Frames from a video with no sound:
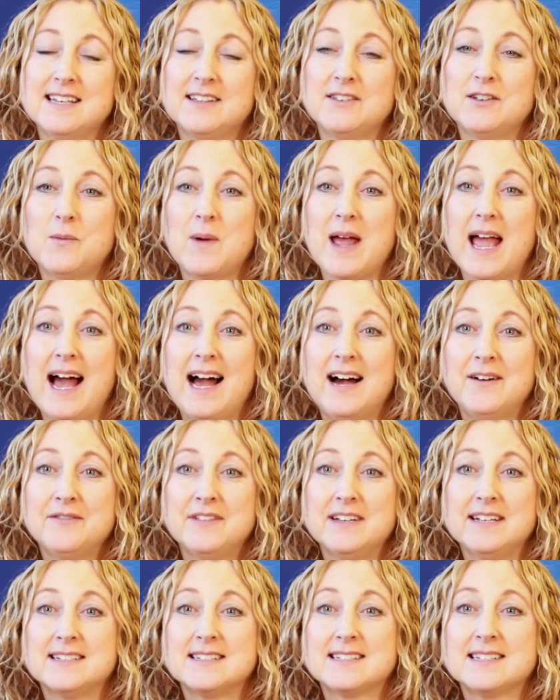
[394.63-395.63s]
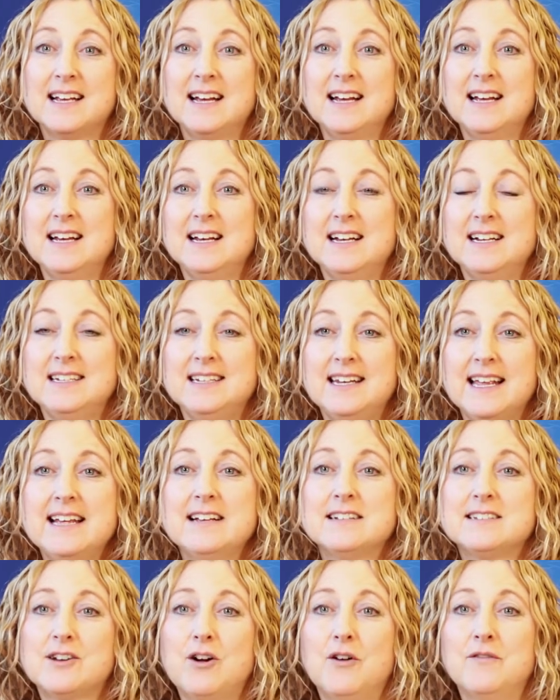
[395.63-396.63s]
so that we have this
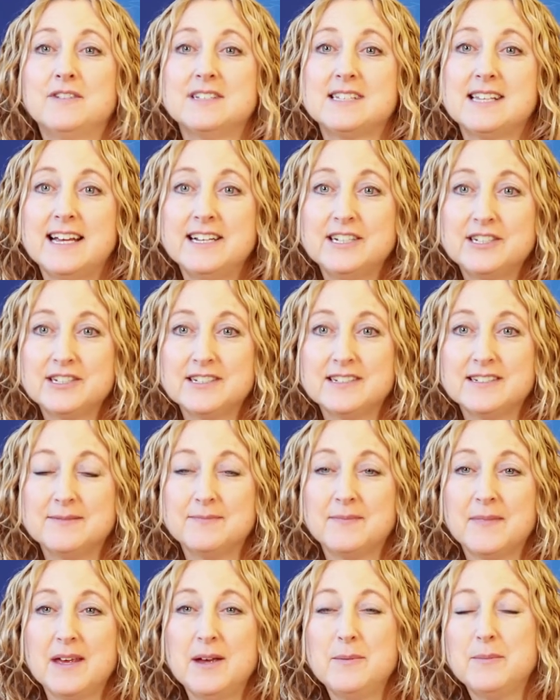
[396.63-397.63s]
linked conversation.